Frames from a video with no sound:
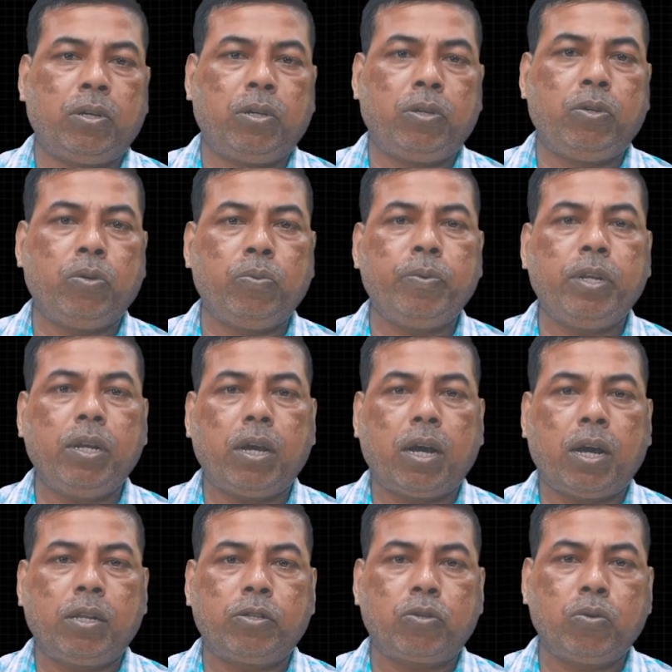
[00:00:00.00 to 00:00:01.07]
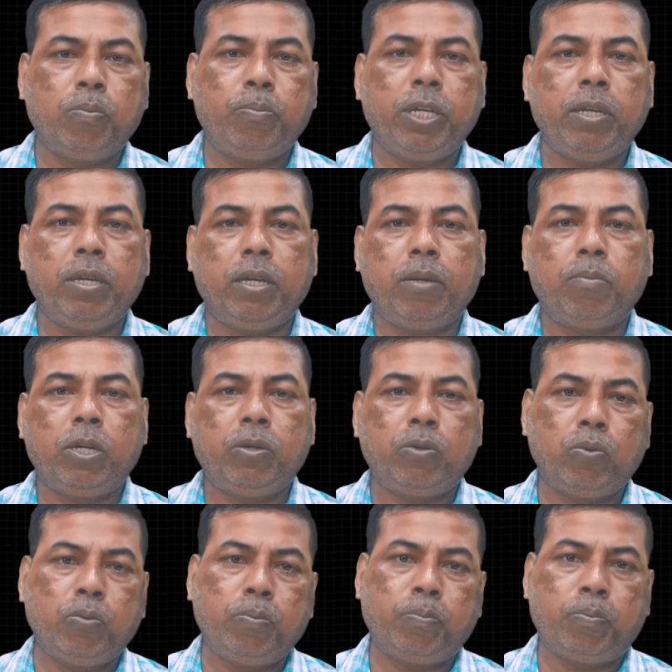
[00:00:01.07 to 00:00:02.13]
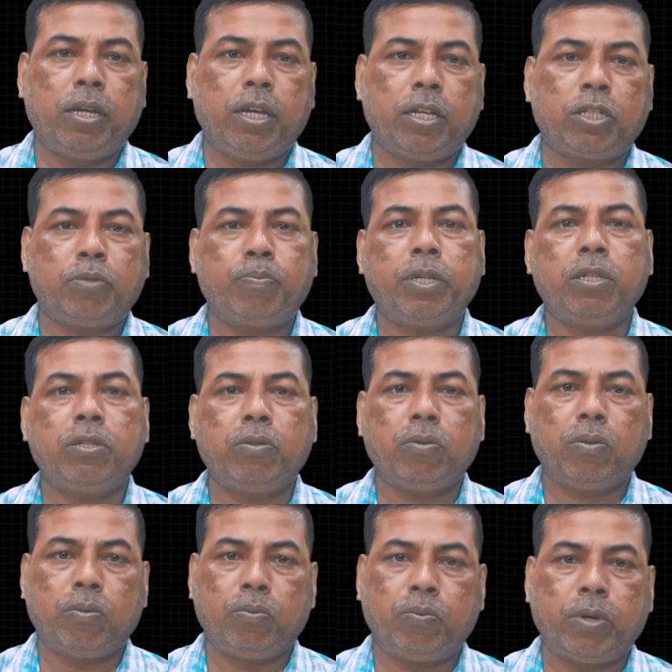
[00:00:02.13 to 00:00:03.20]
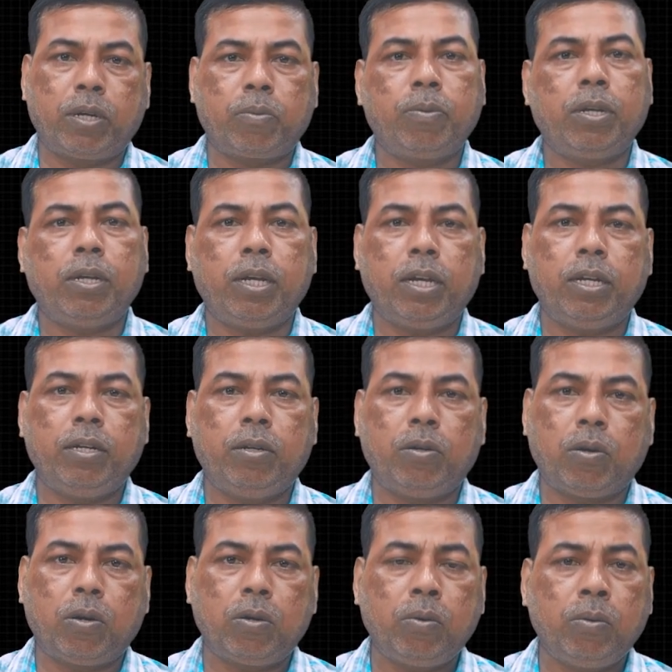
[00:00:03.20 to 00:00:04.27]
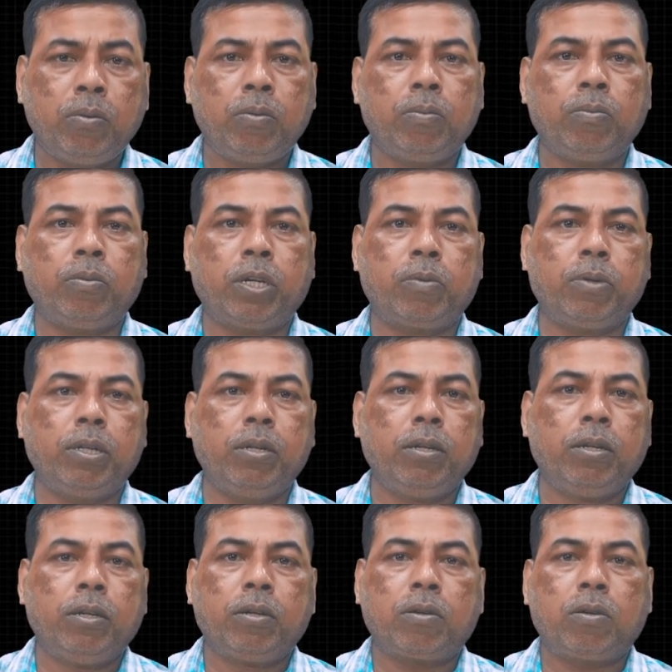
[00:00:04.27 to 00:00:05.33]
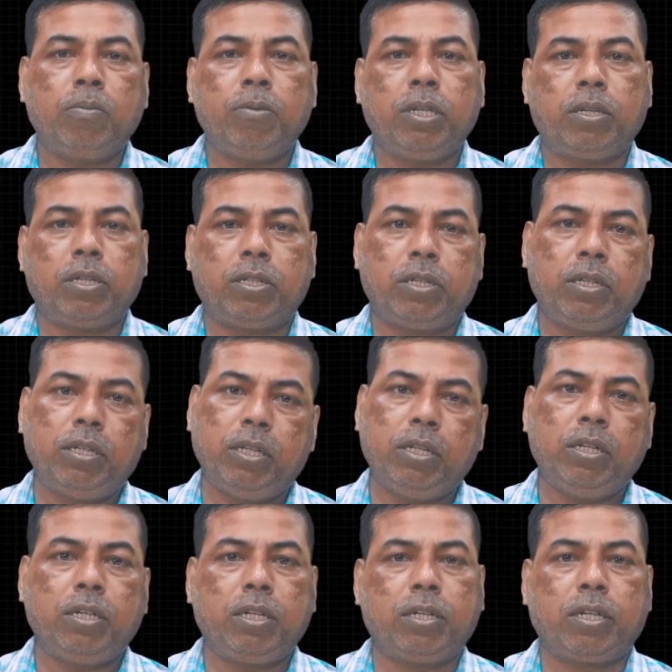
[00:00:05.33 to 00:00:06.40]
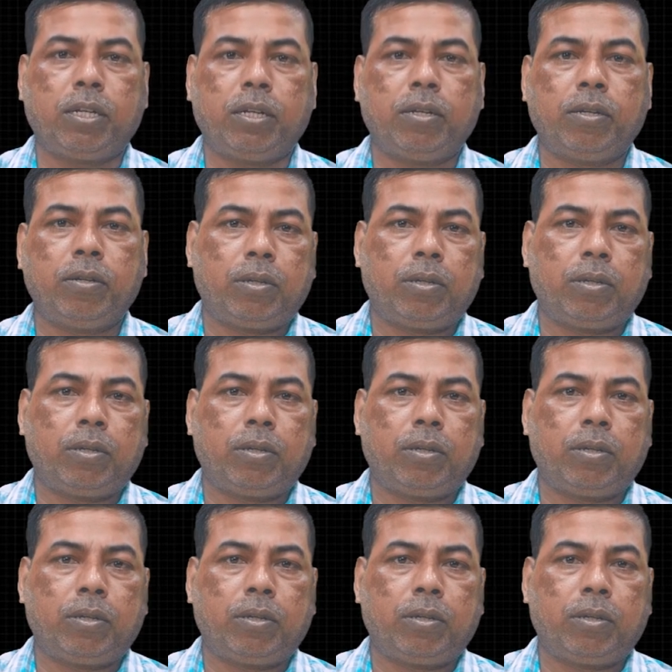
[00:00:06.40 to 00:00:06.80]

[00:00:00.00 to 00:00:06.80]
You will also be able to express verbal and non-verbal communication in detail.